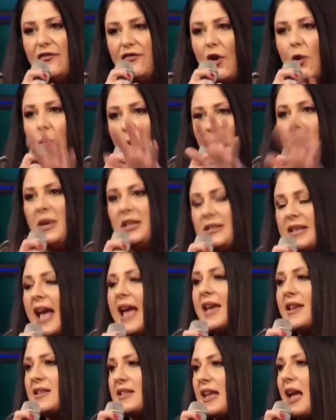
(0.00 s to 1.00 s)
a woman
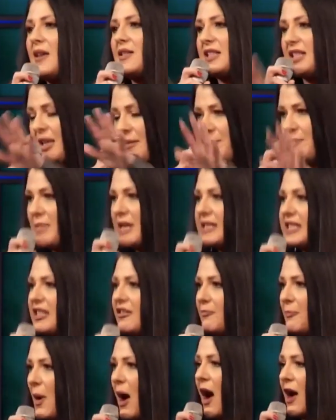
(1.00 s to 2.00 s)
takes a submissive
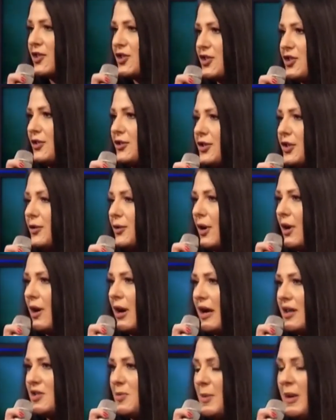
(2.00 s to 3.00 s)
posture to her
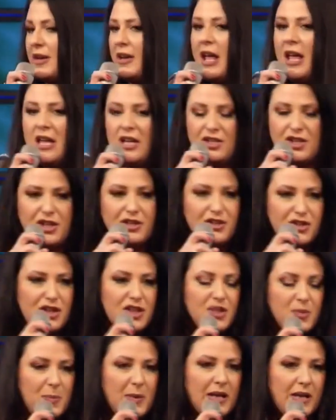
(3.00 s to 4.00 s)
husband, she's
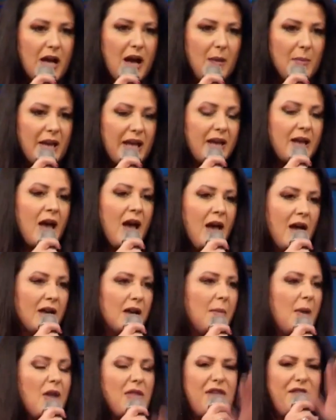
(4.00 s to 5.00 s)
just becoming, come
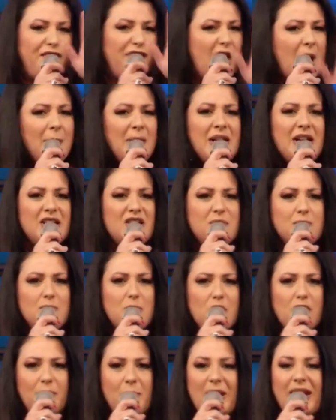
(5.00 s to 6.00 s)
on, the feminist
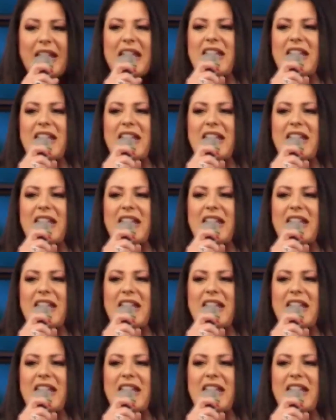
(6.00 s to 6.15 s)
movement is